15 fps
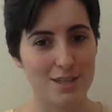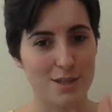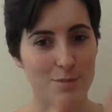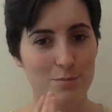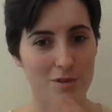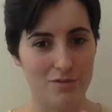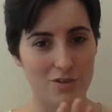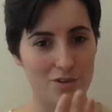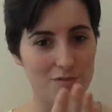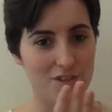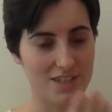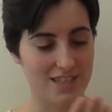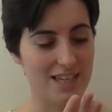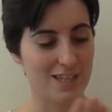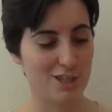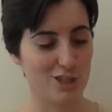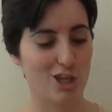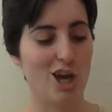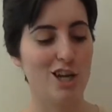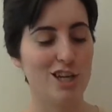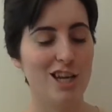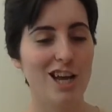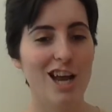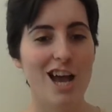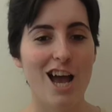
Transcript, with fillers: to the mother of the sixth son,